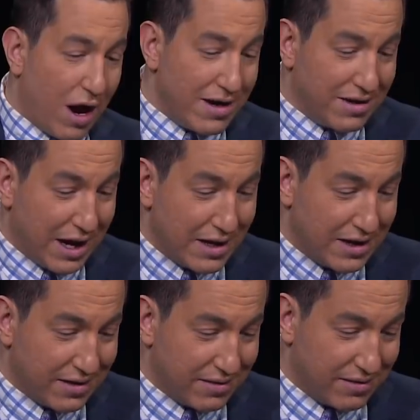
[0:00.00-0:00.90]
Right. And
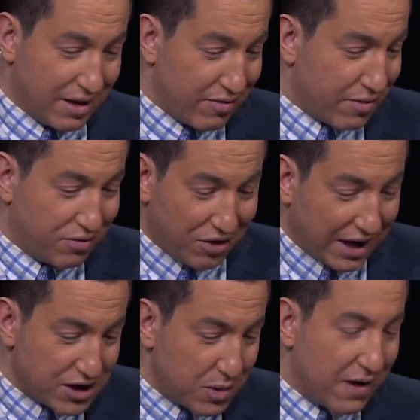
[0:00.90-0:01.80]
in the
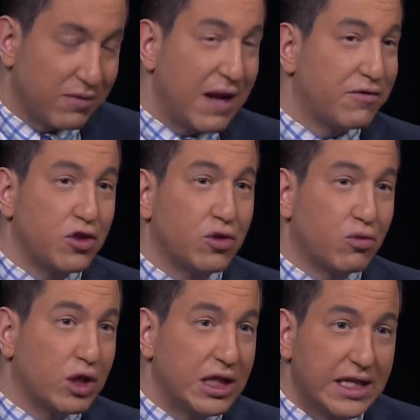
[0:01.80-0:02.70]
seconds we have left, you're
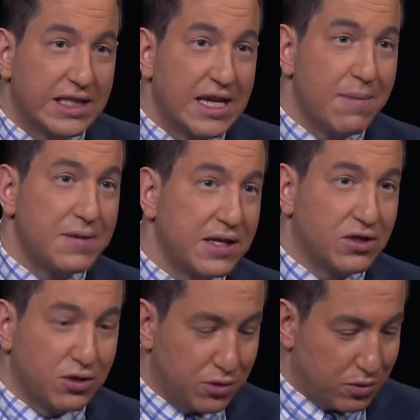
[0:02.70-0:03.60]
really attempting
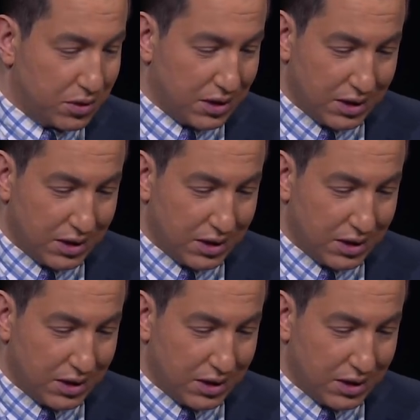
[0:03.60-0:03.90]
to